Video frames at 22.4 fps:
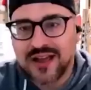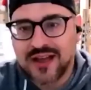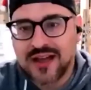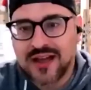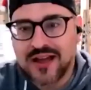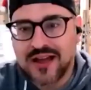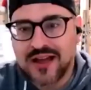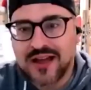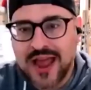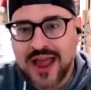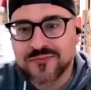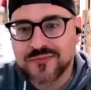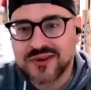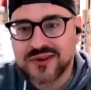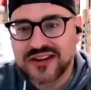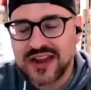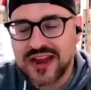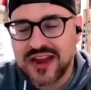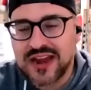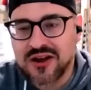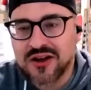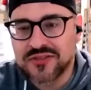Uh, Andrew
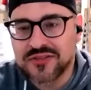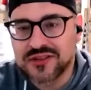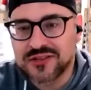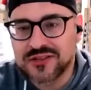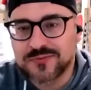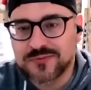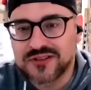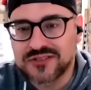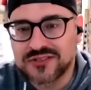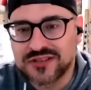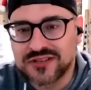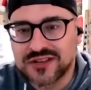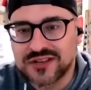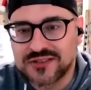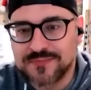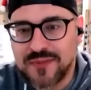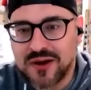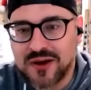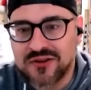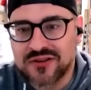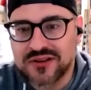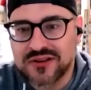McKay on this one says,
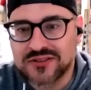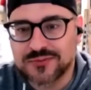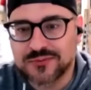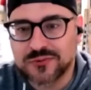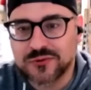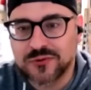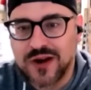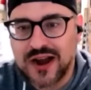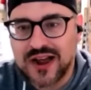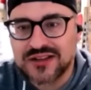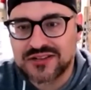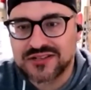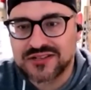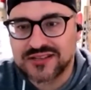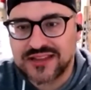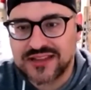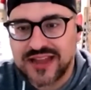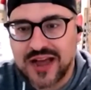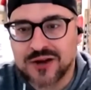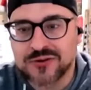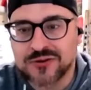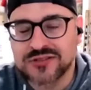smelling some grass the
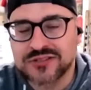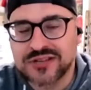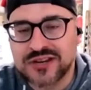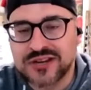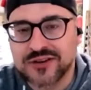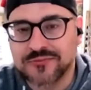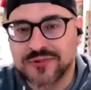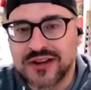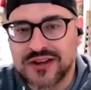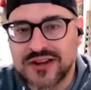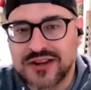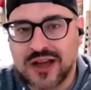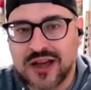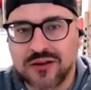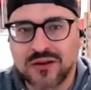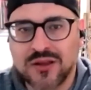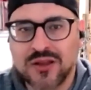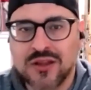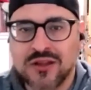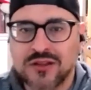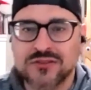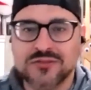cow is eating right
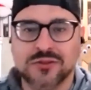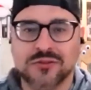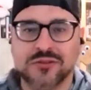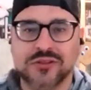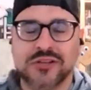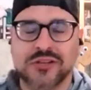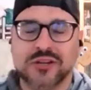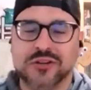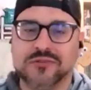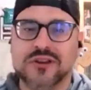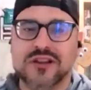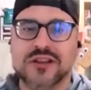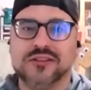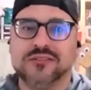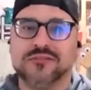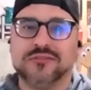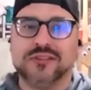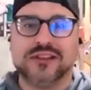now. Totally agree.